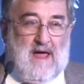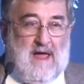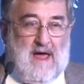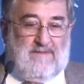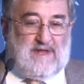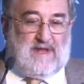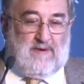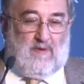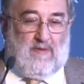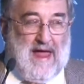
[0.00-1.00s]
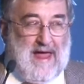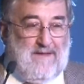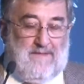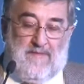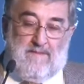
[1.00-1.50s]
Having said all
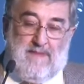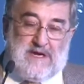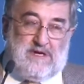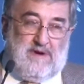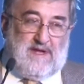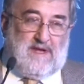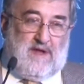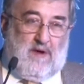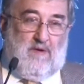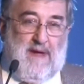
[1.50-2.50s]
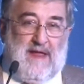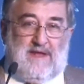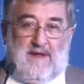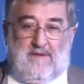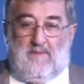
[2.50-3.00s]
that, the metrics do
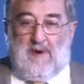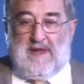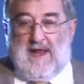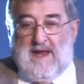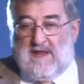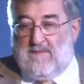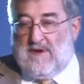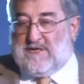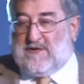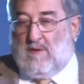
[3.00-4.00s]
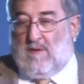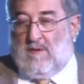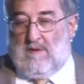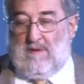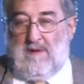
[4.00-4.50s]
matter. We need to be sure
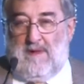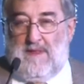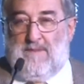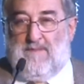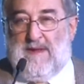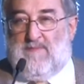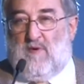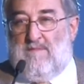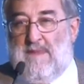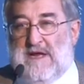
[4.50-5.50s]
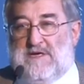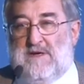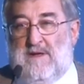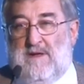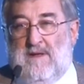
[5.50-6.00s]
that people
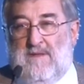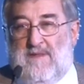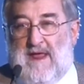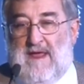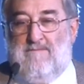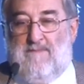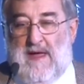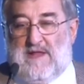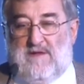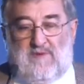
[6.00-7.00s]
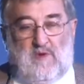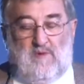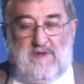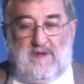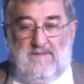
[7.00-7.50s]
measure the impact of
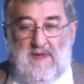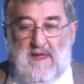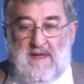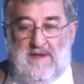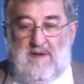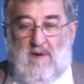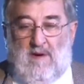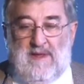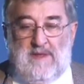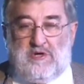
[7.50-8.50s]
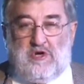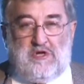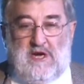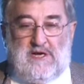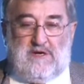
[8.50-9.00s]
tourism, not in the
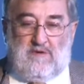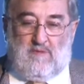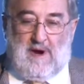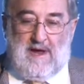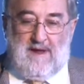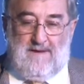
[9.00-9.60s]
traditional way,